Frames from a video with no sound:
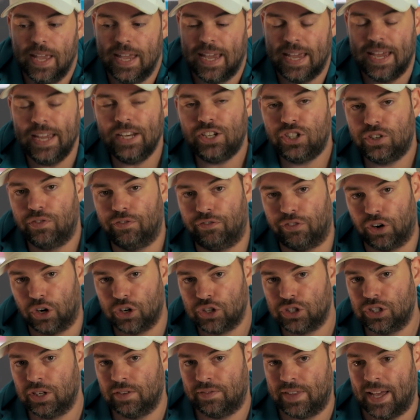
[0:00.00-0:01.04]
Each
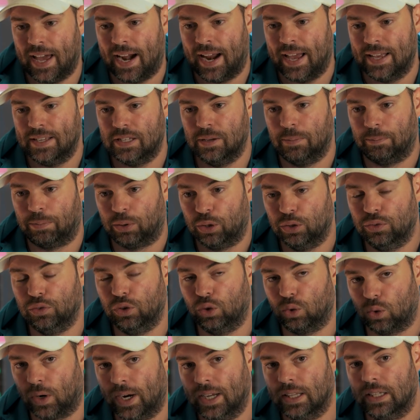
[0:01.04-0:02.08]
version of that has improved
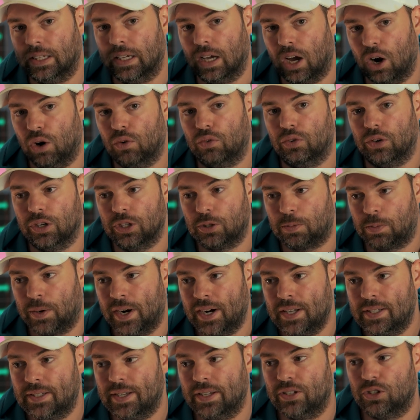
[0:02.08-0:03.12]
greatly over its
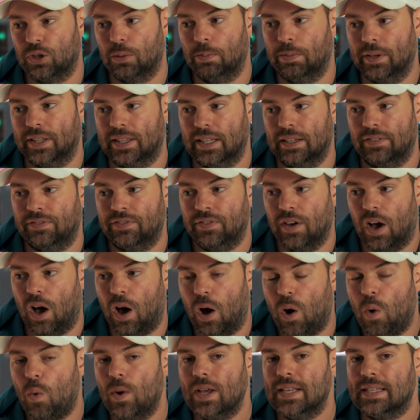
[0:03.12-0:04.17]
predecessor, but they've
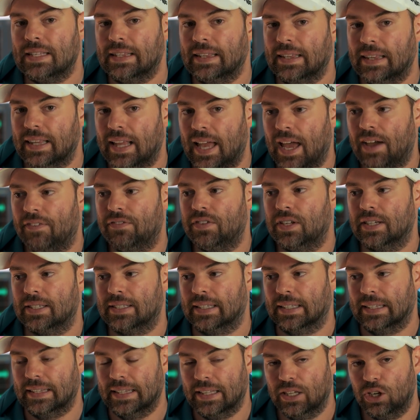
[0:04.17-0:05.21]
always left us
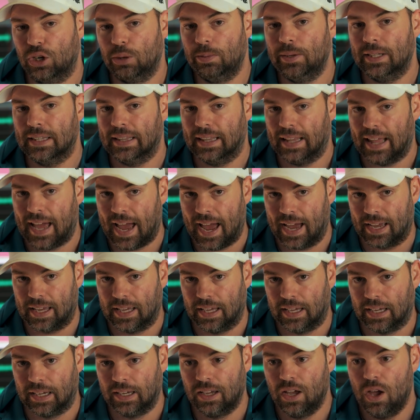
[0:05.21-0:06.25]
a little bit
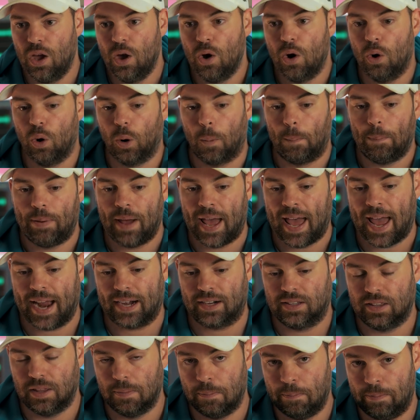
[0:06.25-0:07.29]
lacking or
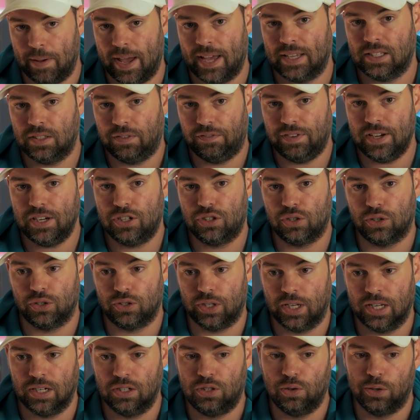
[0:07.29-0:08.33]
packed the best features
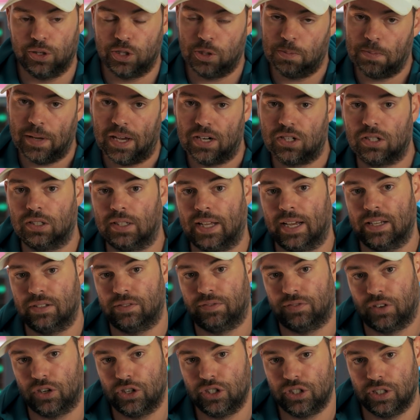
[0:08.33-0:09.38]
into a specialized
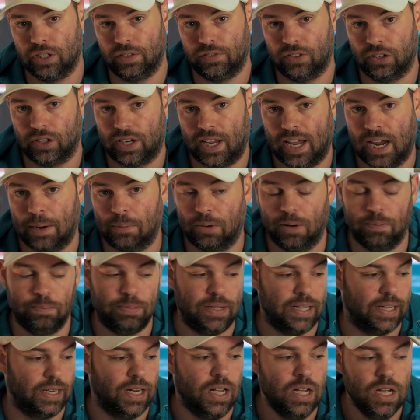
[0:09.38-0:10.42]
version of their camera,
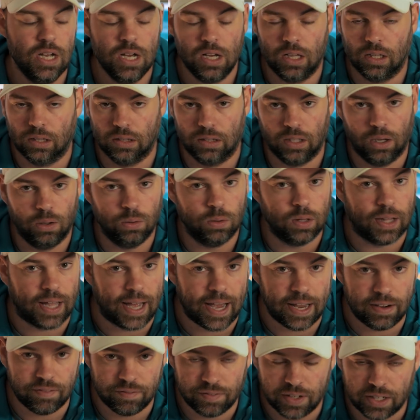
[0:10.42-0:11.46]
be it low
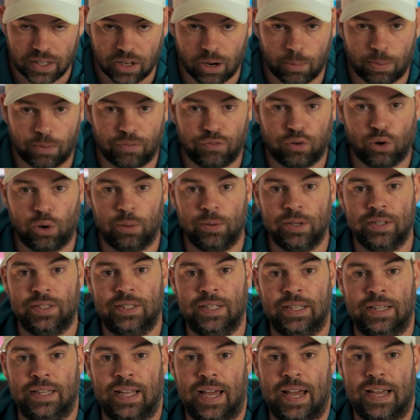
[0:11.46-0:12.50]
light video performance
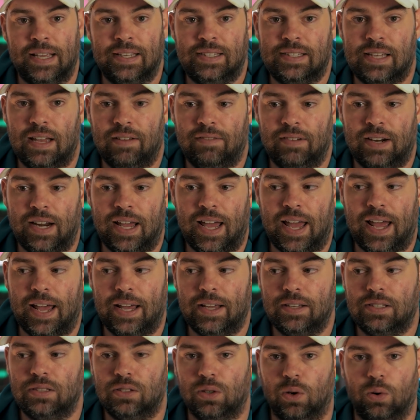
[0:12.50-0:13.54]
in the
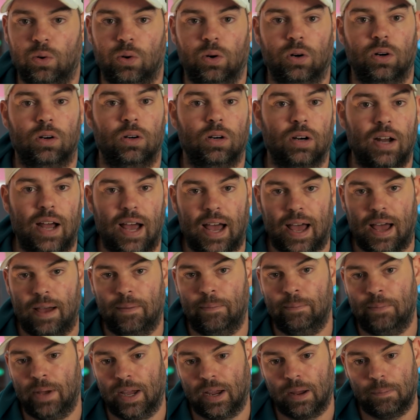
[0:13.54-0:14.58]
A7S or high
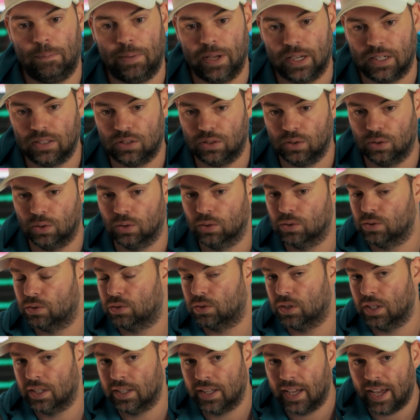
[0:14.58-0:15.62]
megapixels
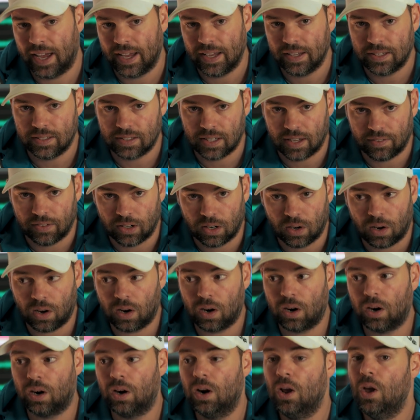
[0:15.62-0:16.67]
in the
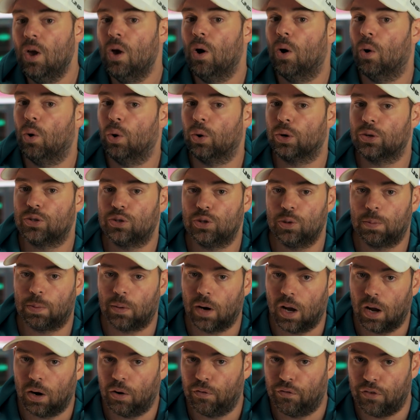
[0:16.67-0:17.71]
A7R or super
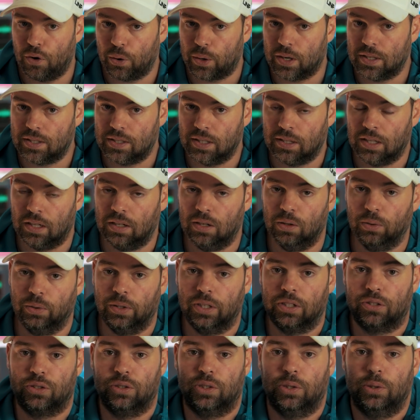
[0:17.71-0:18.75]
autofocus in the newly
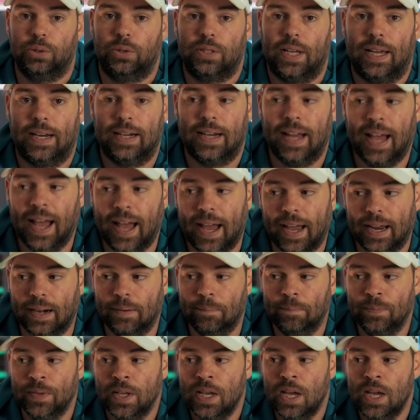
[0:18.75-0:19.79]
introduced A9.
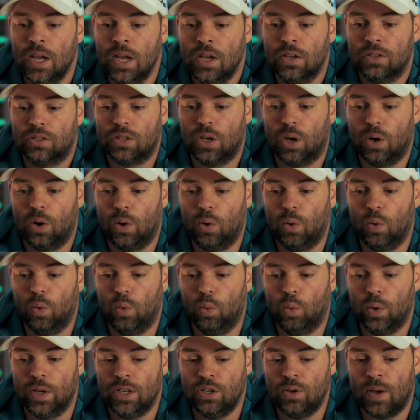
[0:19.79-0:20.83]
So
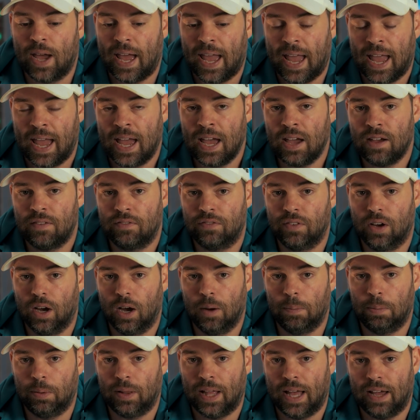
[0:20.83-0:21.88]
when you have
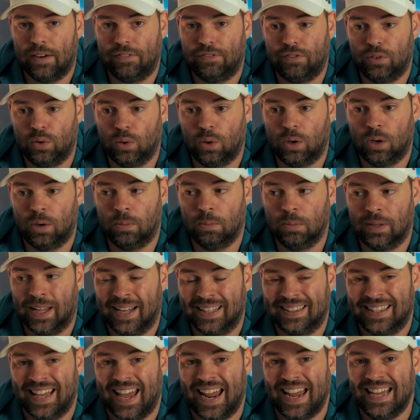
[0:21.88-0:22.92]
a platform
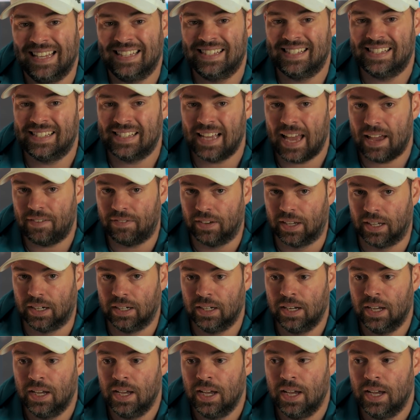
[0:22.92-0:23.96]
like the
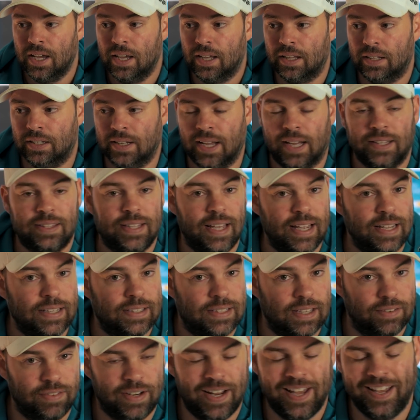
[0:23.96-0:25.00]
A7, not the
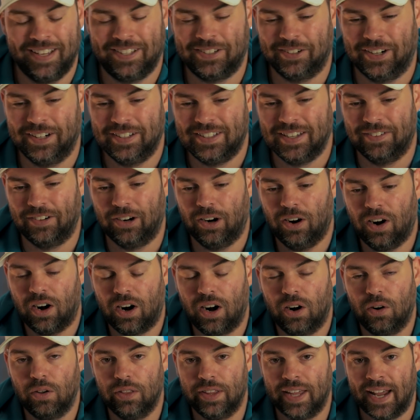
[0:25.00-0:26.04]
A7S or
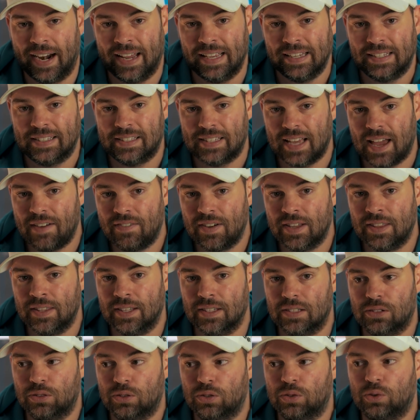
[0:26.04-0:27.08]
A7R, the A7
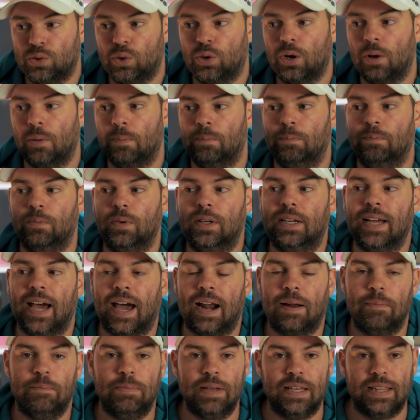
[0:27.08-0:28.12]
that's sort of got
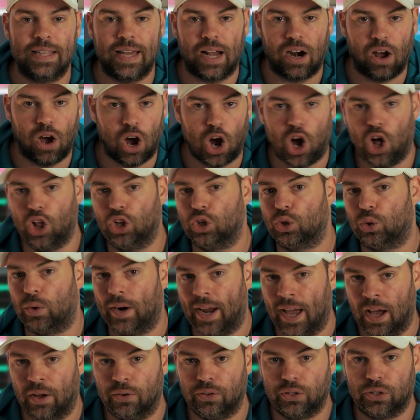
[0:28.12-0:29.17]
to be that
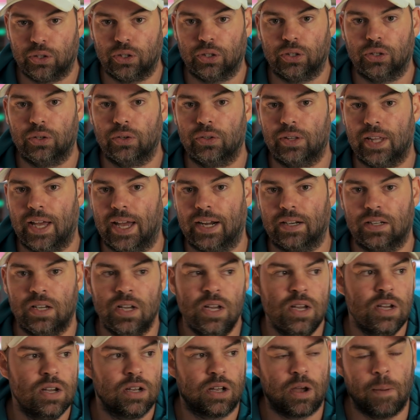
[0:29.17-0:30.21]
all-arounder, that
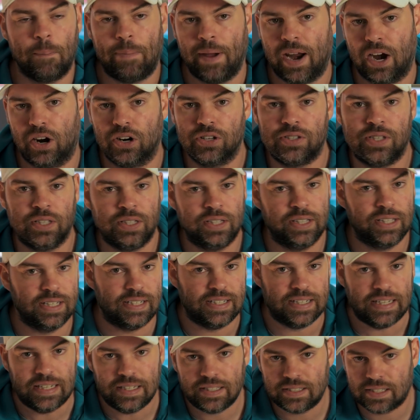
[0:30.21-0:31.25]
comparison to the
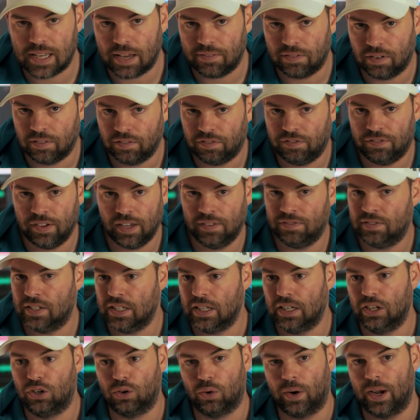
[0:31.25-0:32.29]

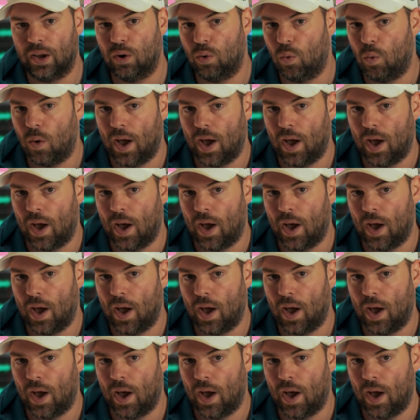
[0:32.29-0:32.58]
D750, great